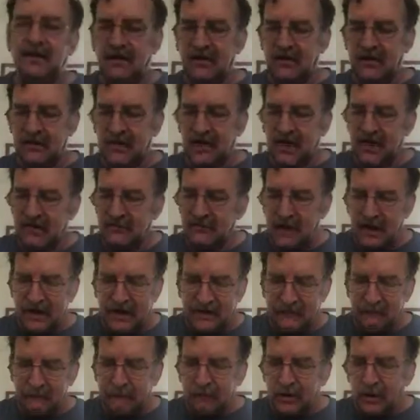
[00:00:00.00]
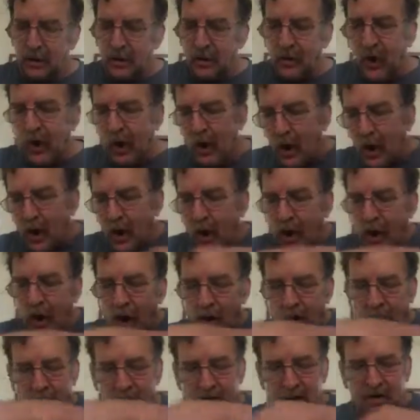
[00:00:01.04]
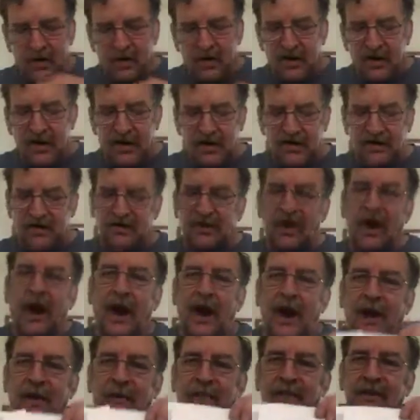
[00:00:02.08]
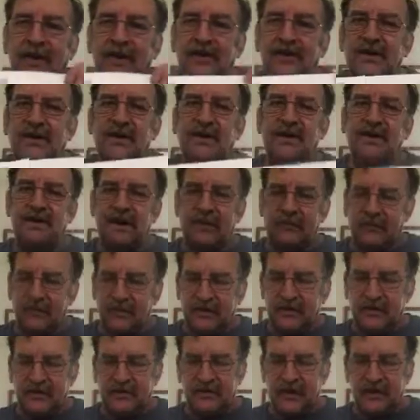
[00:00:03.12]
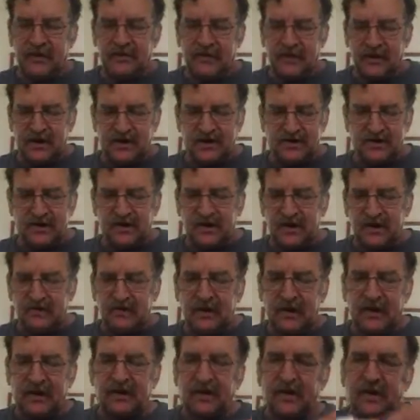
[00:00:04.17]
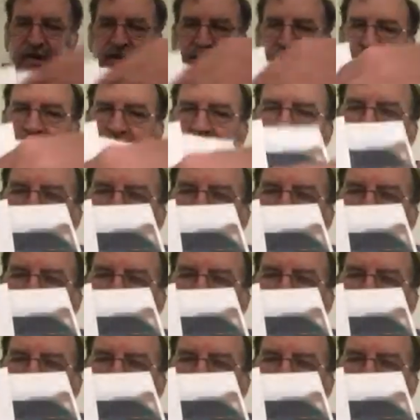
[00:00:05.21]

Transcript: okay, to make it bluer. And there's obviously a difference between these two, but notice